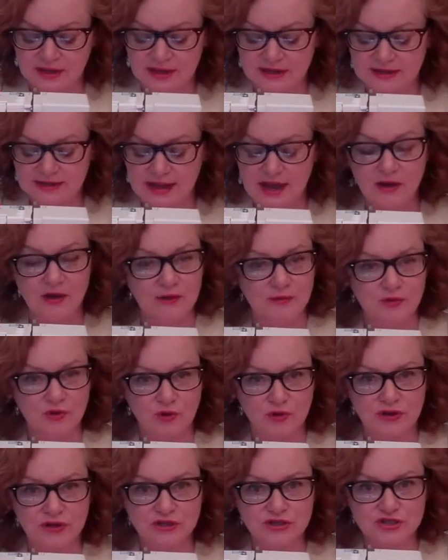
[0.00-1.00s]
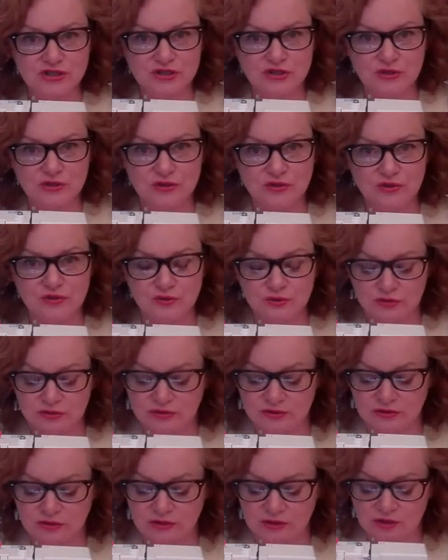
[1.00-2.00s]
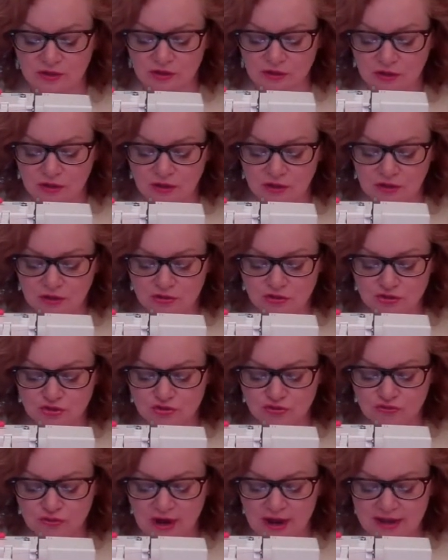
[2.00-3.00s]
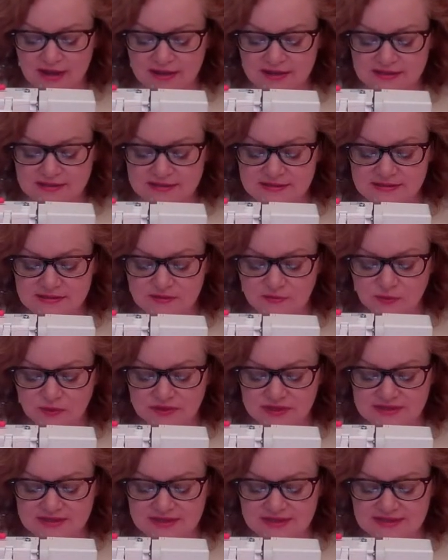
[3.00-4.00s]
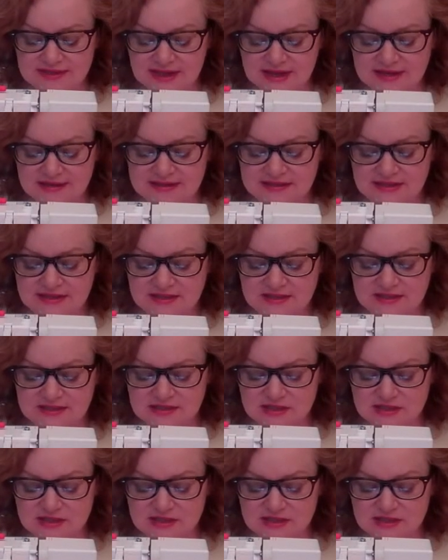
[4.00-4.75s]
Now I'm going to trace with the zigzag stitches,